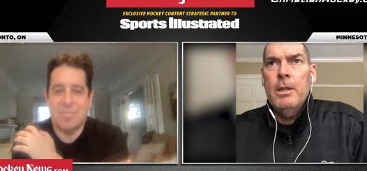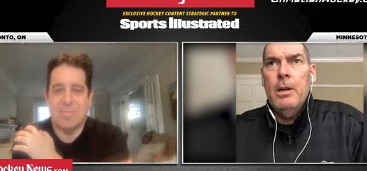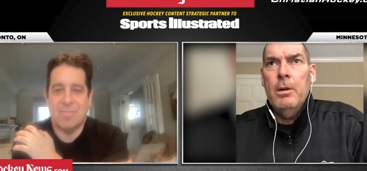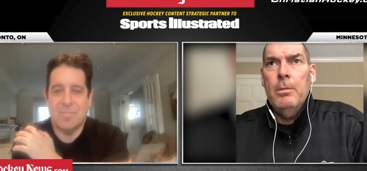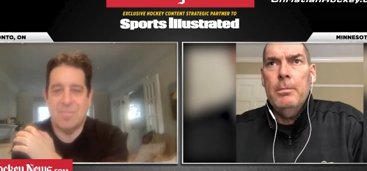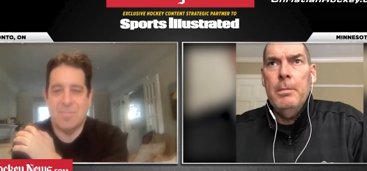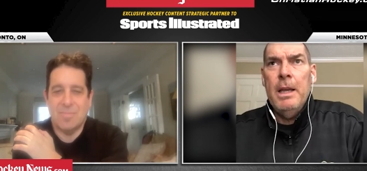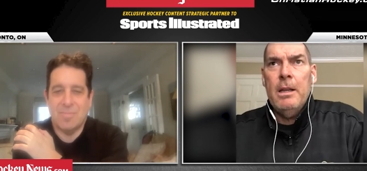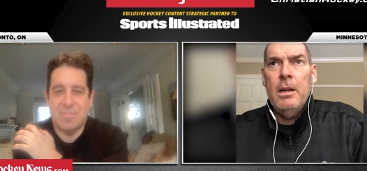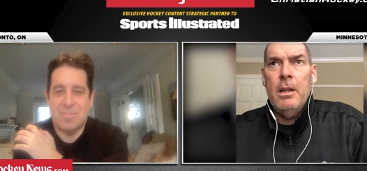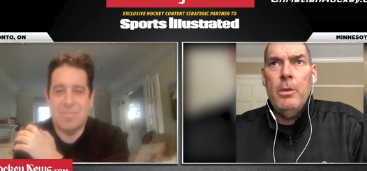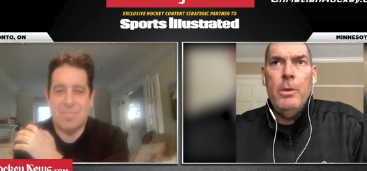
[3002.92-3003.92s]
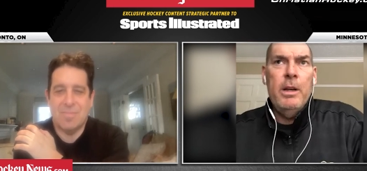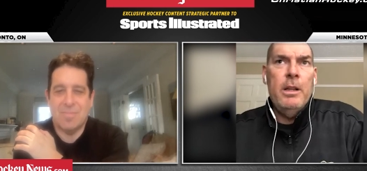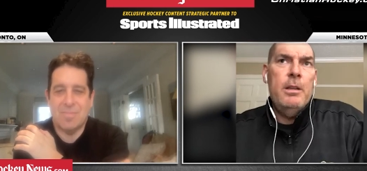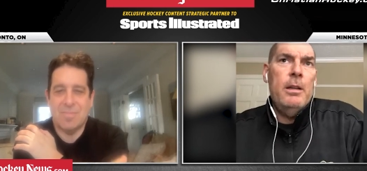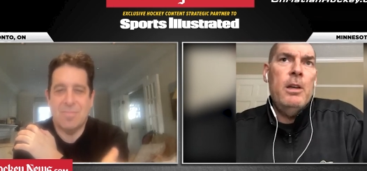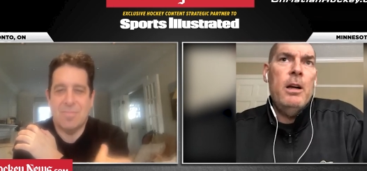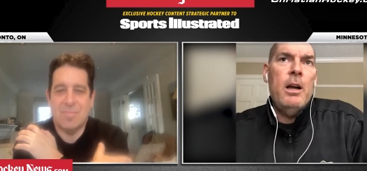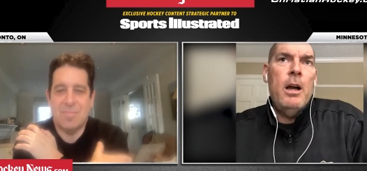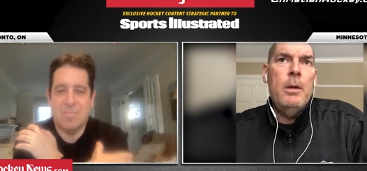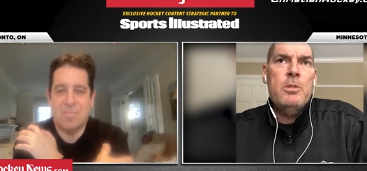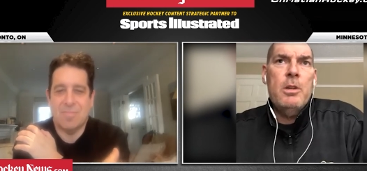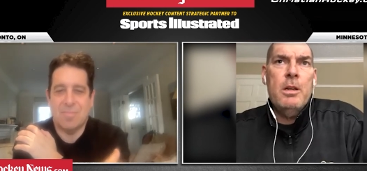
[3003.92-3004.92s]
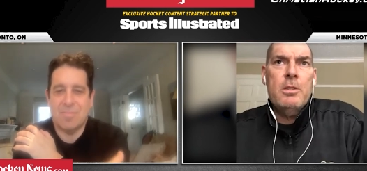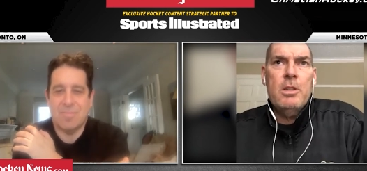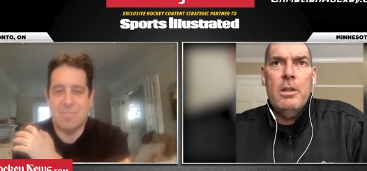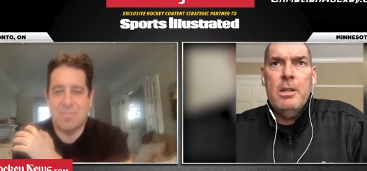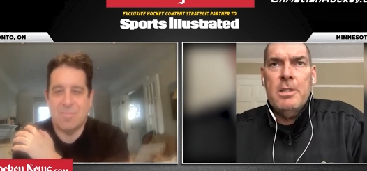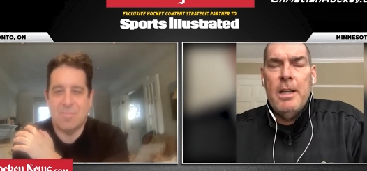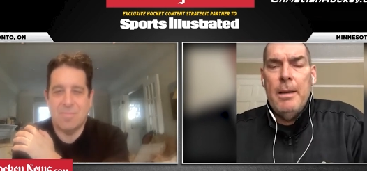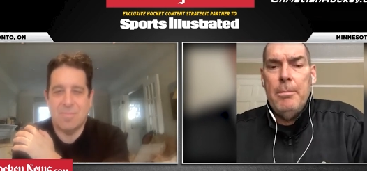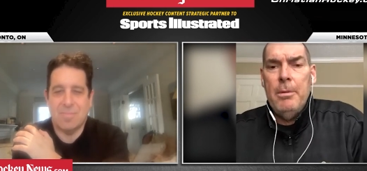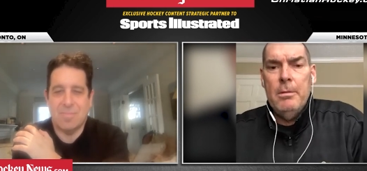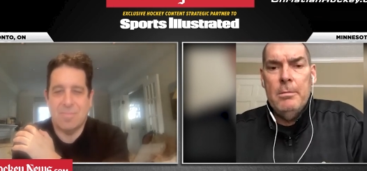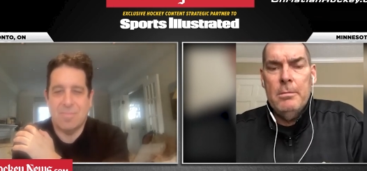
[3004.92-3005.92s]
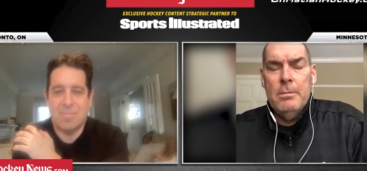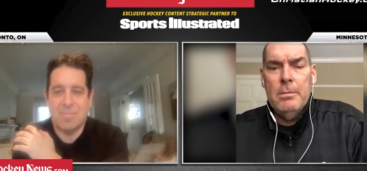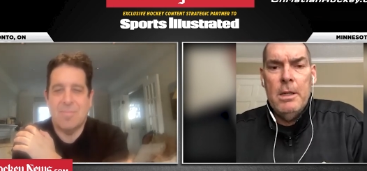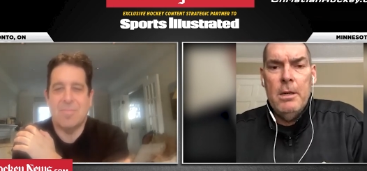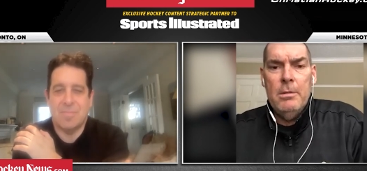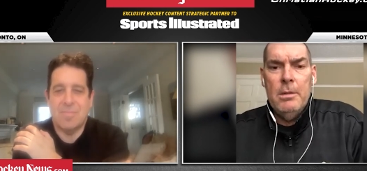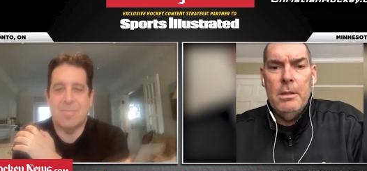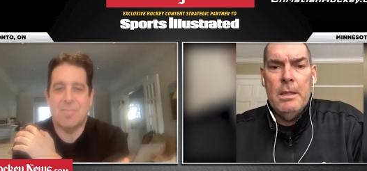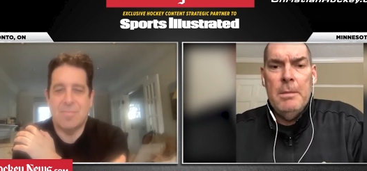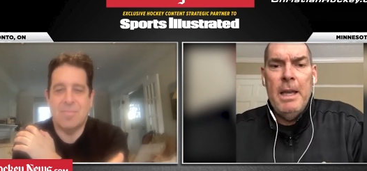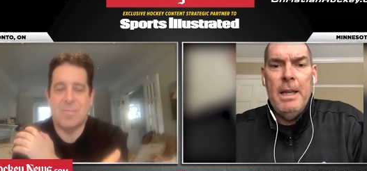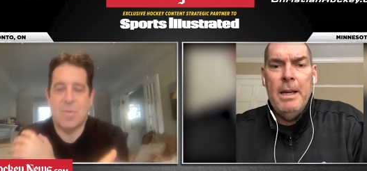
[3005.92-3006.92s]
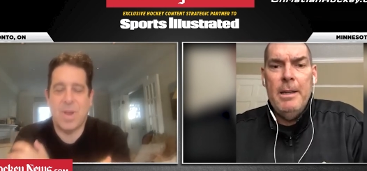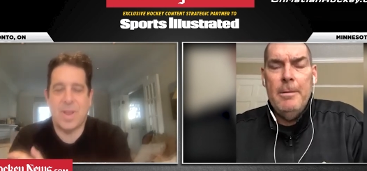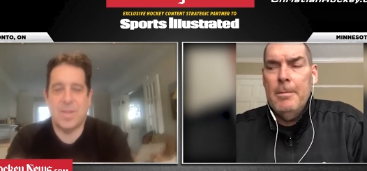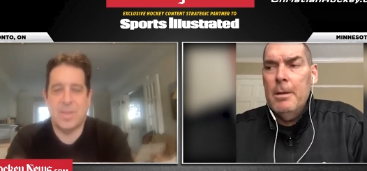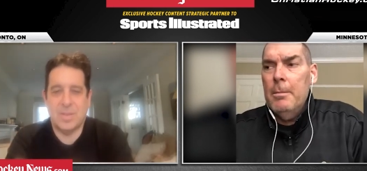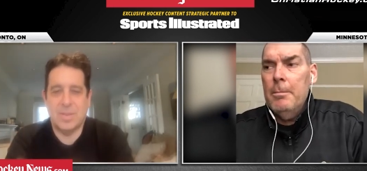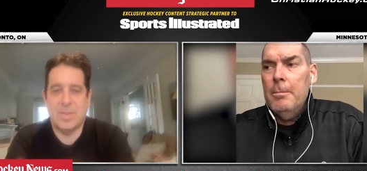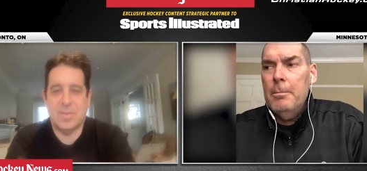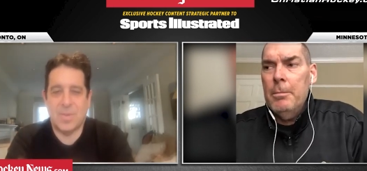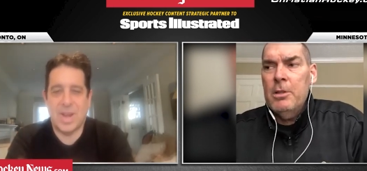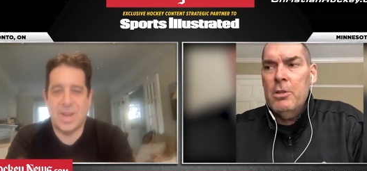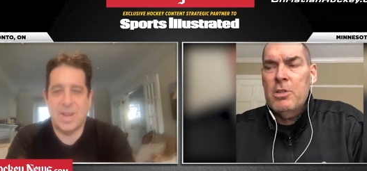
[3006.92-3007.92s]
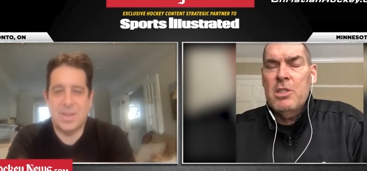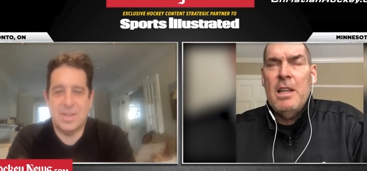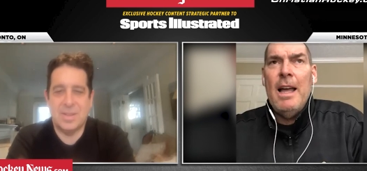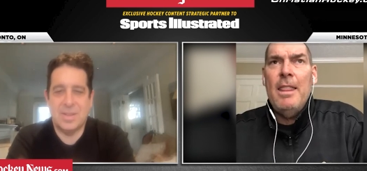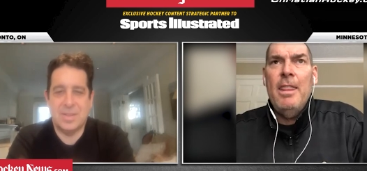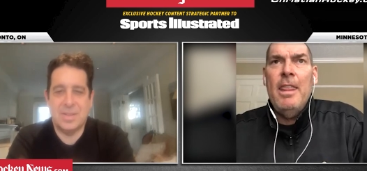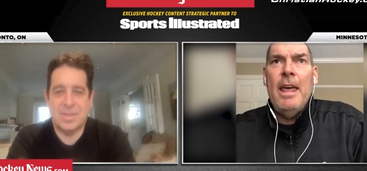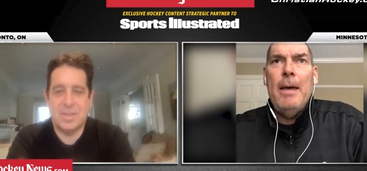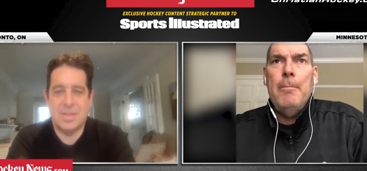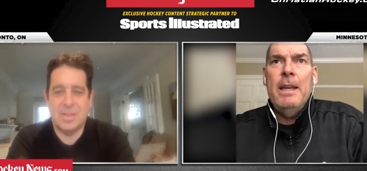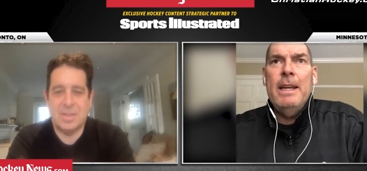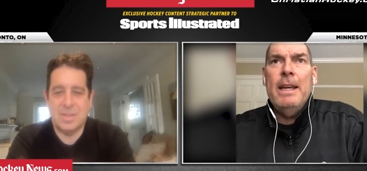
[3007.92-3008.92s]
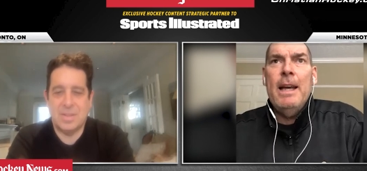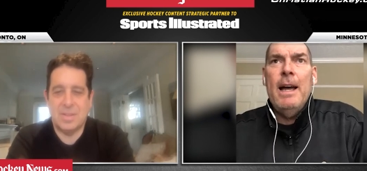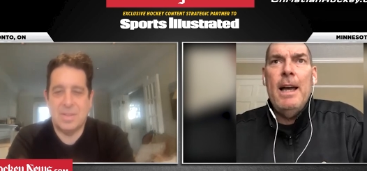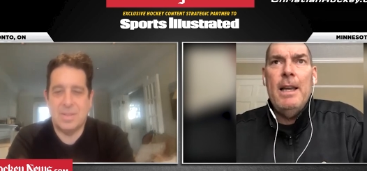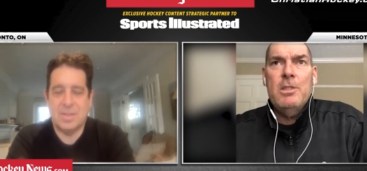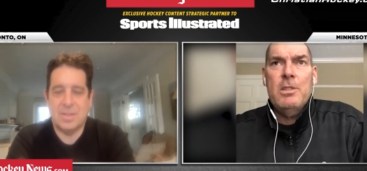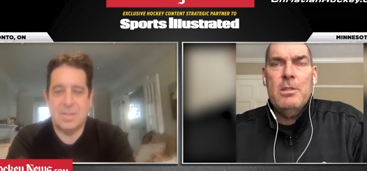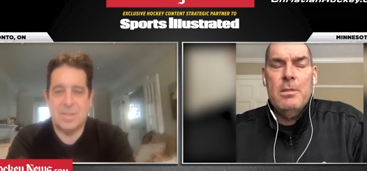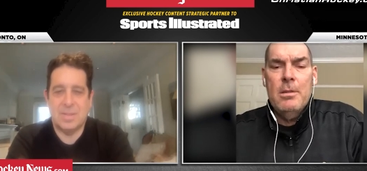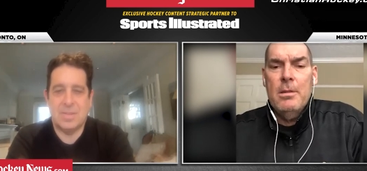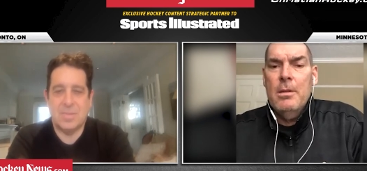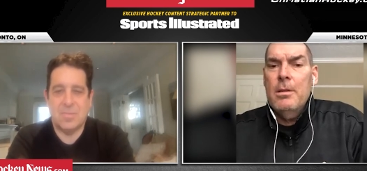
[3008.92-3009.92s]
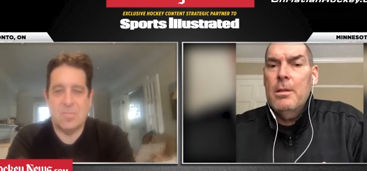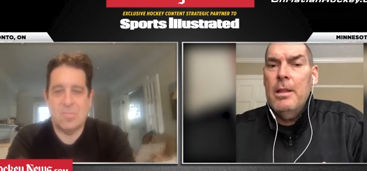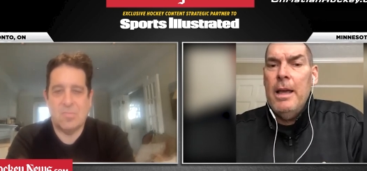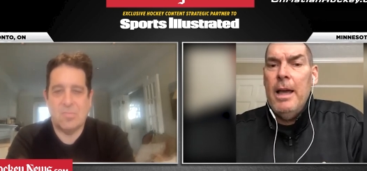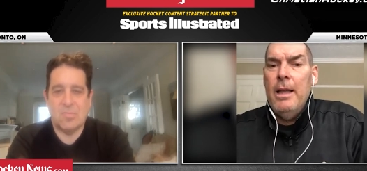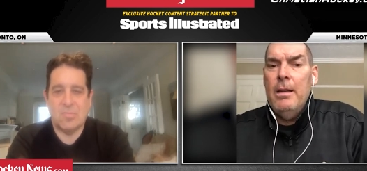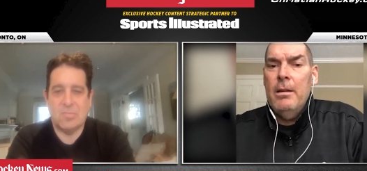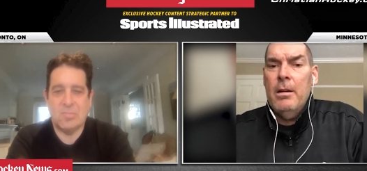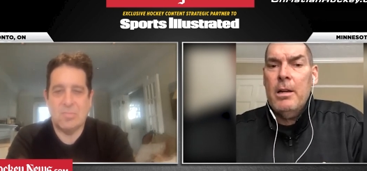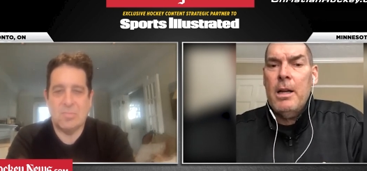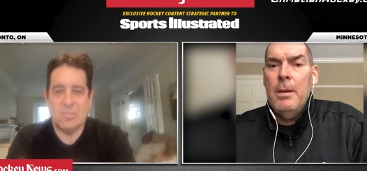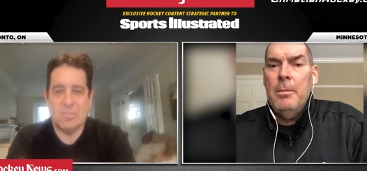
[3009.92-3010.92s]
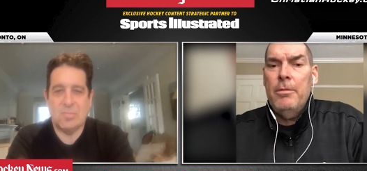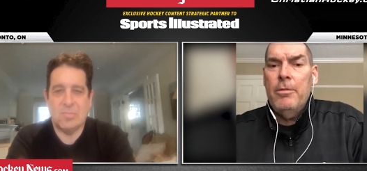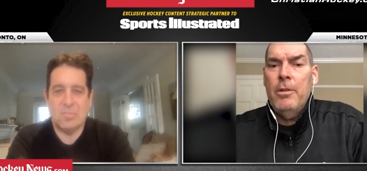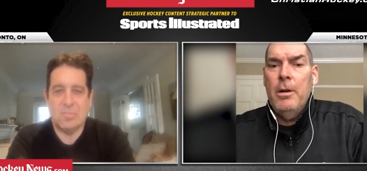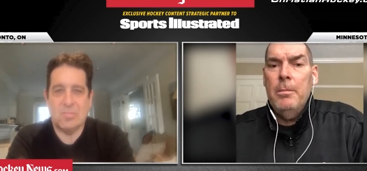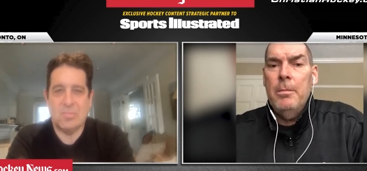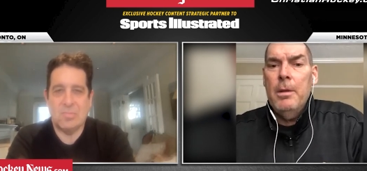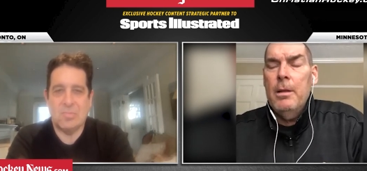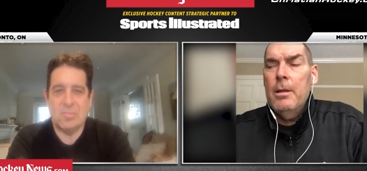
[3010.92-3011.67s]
Speaker 1: you know, make it all the way to the top. Doug Armstrong's a good example. You know, he made it. Right. But right. there's not that many guys that are coming from